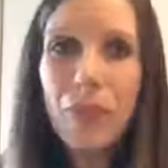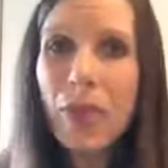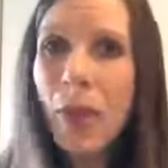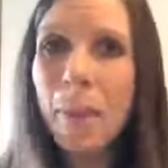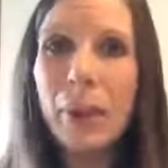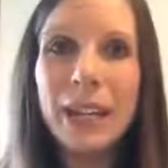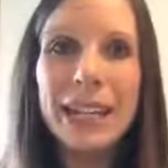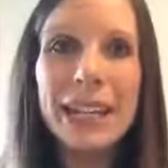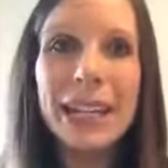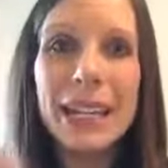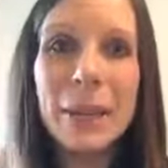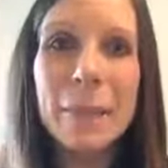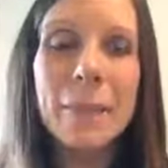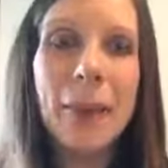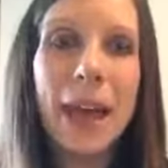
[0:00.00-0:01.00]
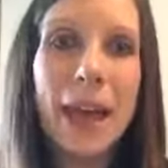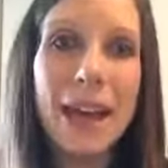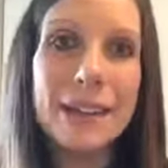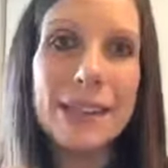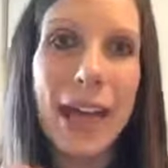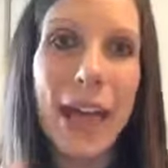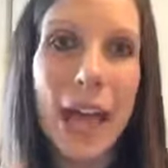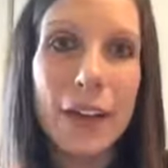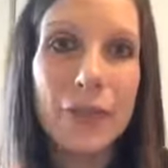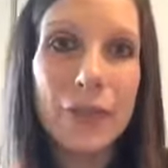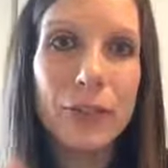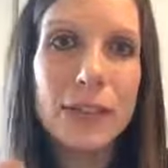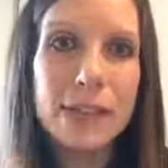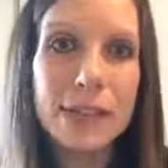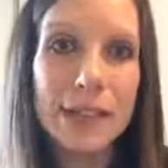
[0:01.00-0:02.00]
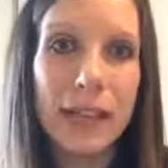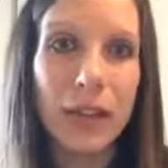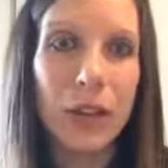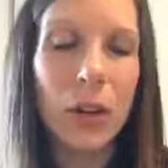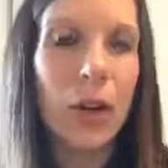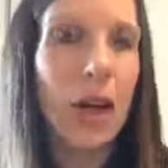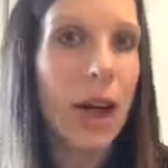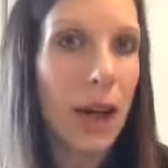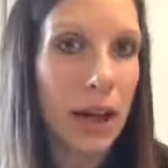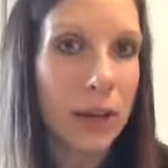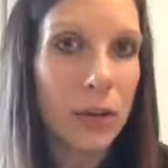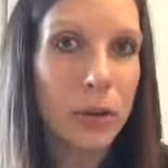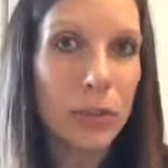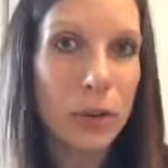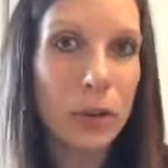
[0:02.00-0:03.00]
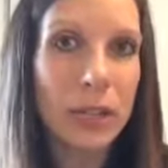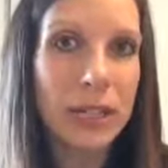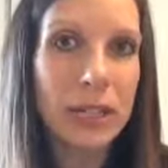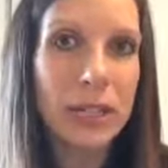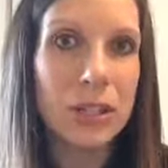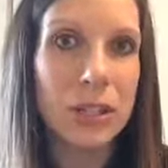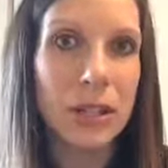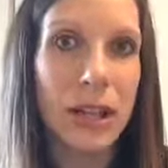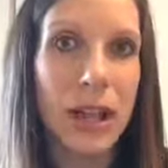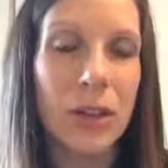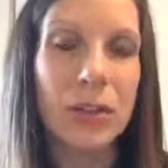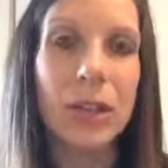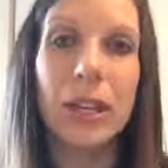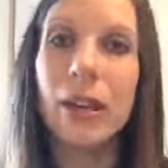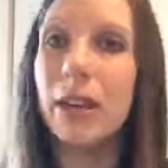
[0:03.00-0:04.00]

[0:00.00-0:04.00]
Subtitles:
But it impacts every single autoimmune condition out there.